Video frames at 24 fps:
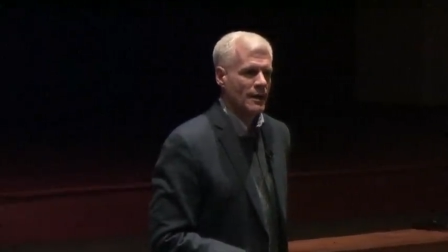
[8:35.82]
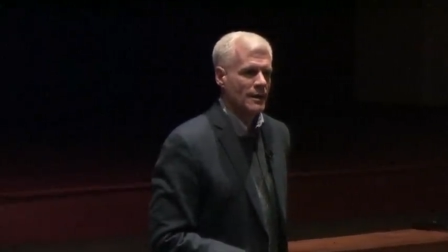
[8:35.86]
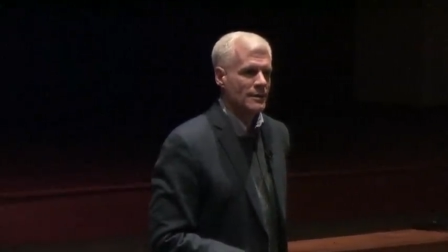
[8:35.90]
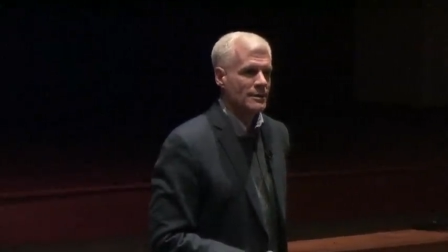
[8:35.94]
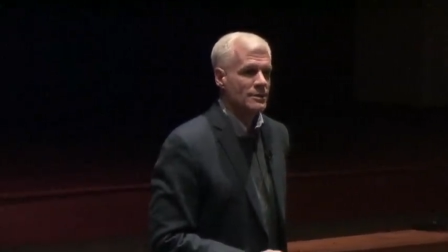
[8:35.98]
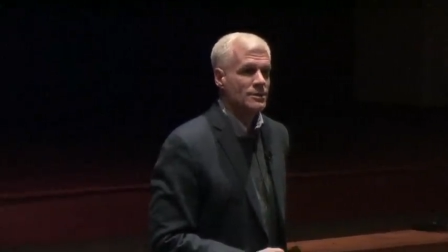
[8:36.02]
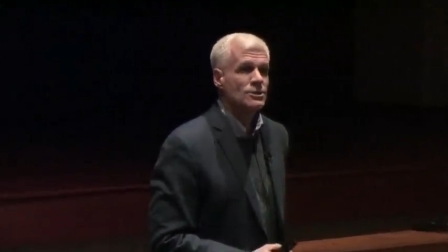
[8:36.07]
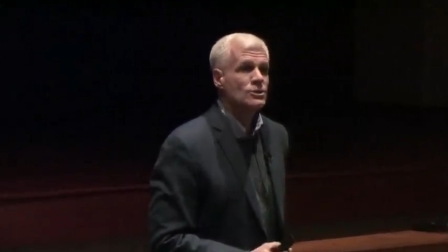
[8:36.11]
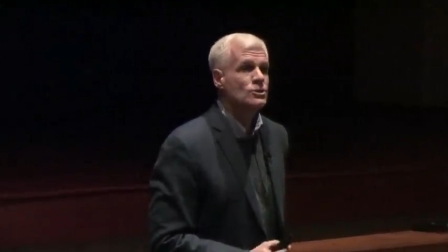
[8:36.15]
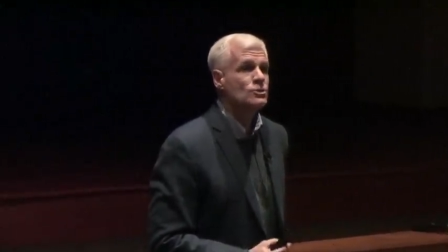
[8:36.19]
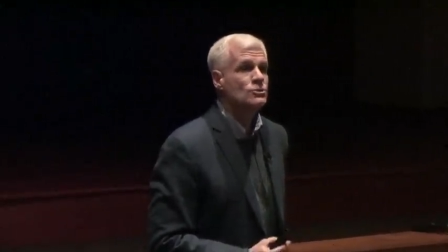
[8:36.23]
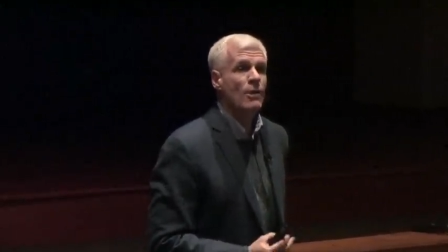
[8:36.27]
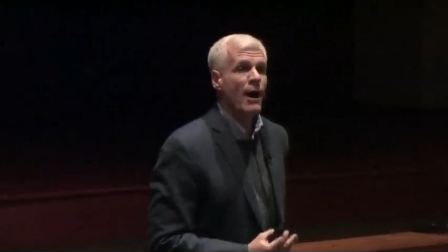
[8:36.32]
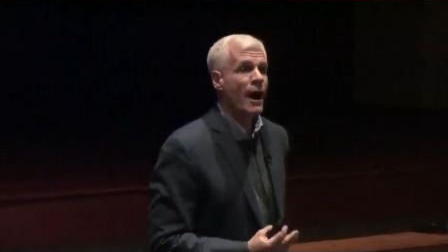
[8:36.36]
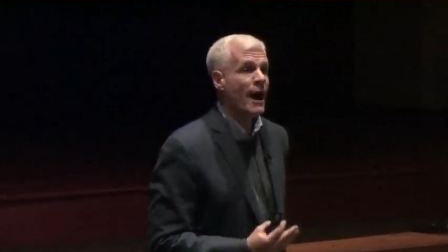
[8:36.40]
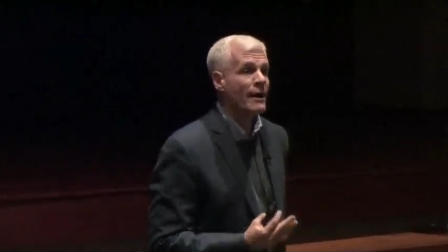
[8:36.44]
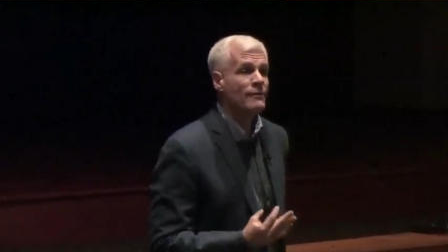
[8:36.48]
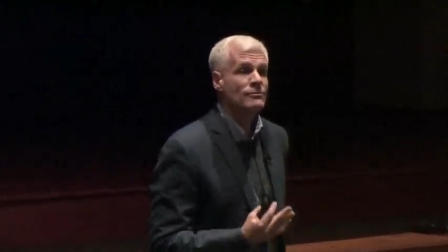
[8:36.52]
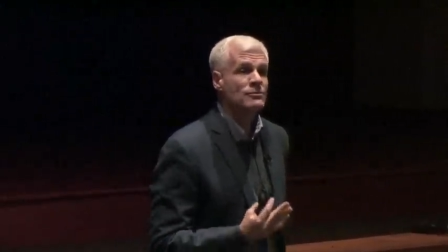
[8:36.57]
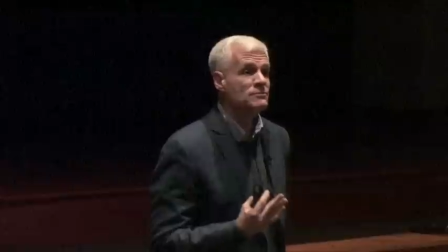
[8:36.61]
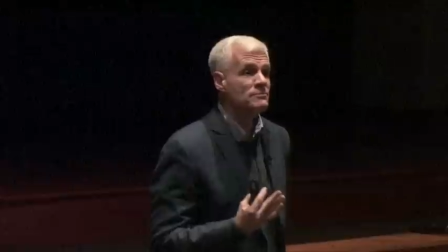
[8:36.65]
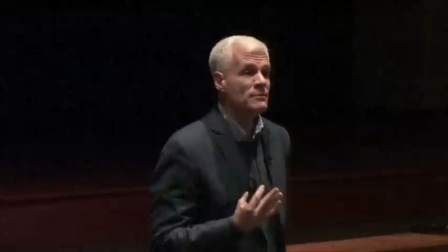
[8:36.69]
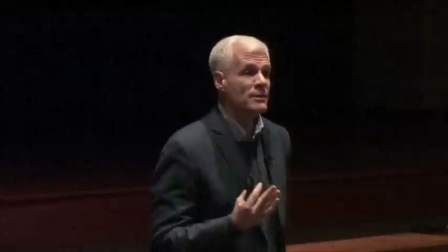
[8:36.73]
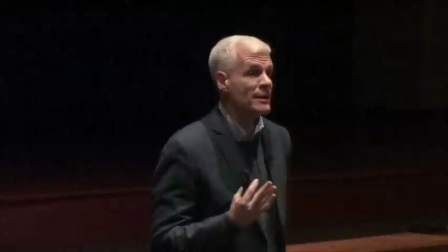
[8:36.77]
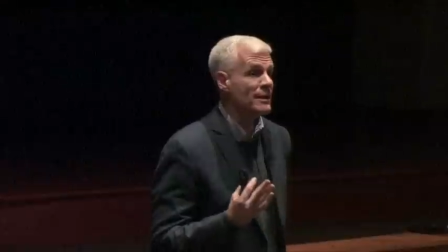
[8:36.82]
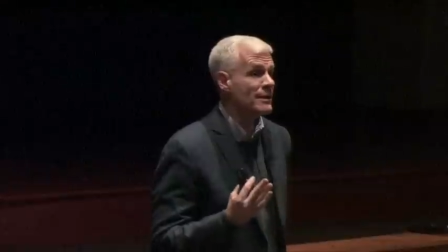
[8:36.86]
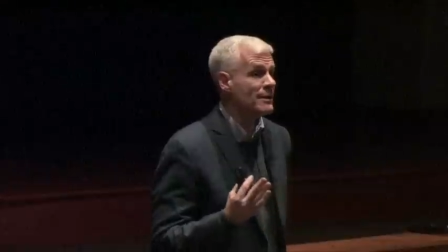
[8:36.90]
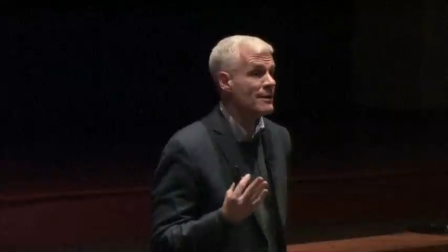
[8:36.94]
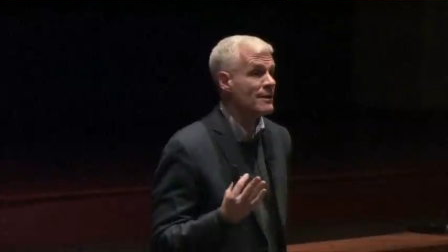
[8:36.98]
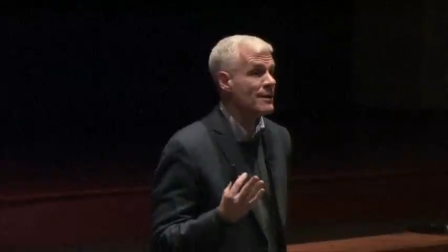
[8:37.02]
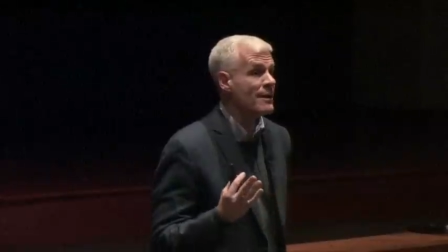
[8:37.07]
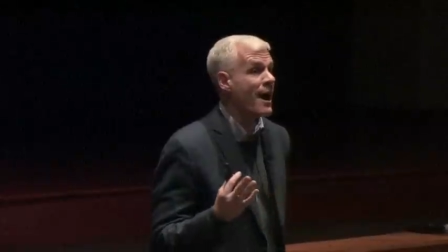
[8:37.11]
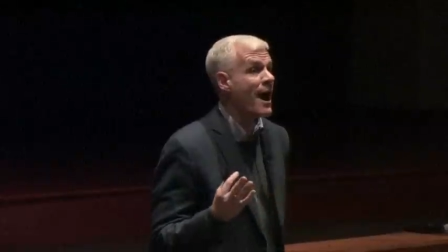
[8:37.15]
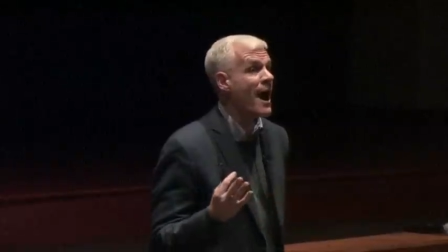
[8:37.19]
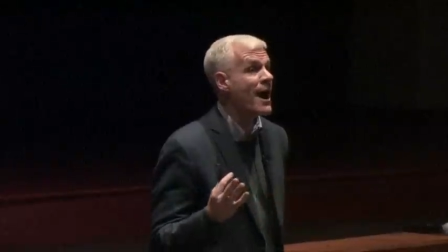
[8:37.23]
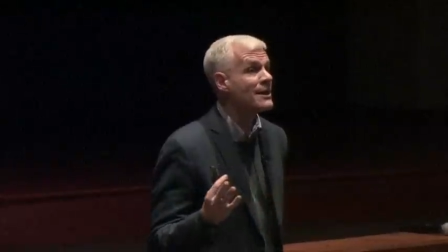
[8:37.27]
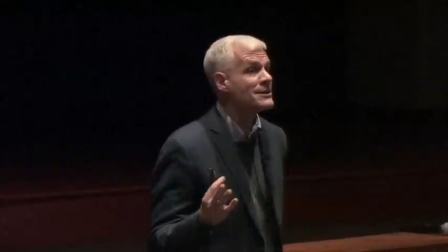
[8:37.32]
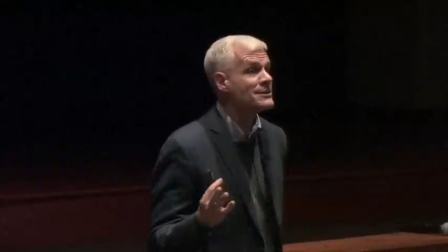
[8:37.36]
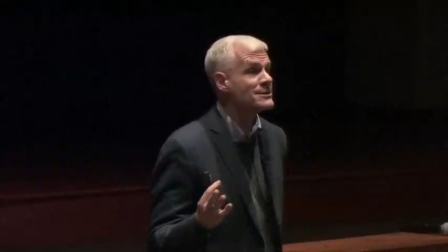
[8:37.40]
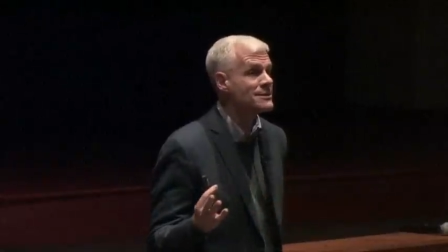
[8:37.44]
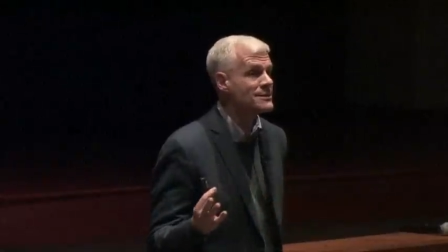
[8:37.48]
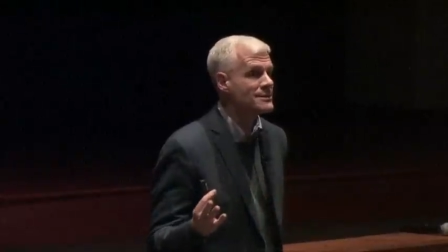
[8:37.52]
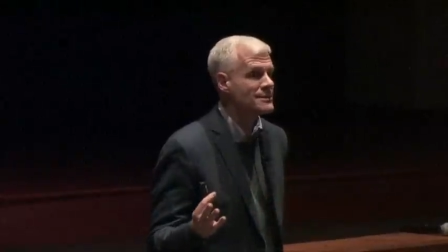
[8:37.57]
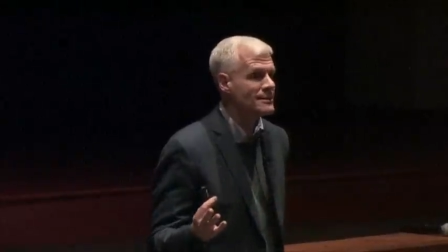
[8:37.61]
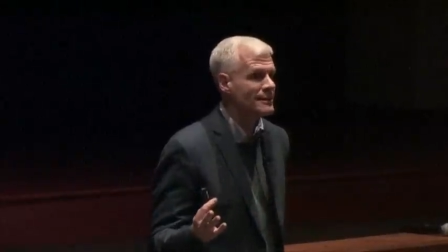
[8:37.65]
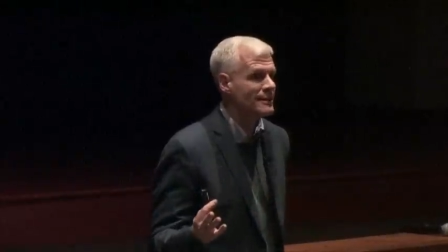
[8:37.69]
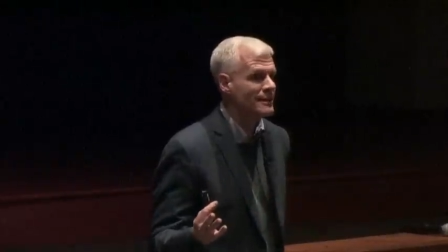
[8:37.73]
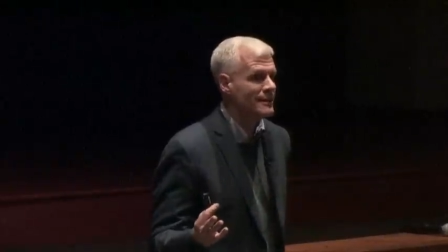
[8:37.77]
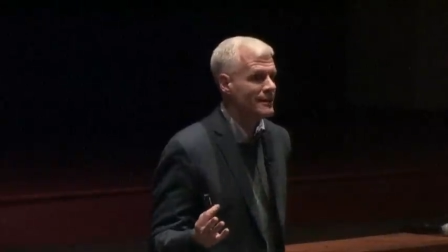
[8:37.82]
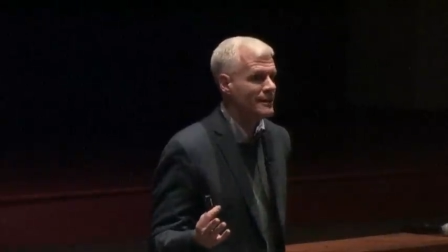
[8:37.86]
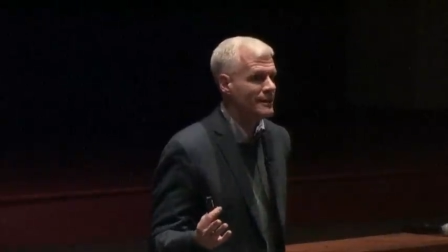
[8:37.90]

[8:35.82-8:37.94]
This drives me nuts.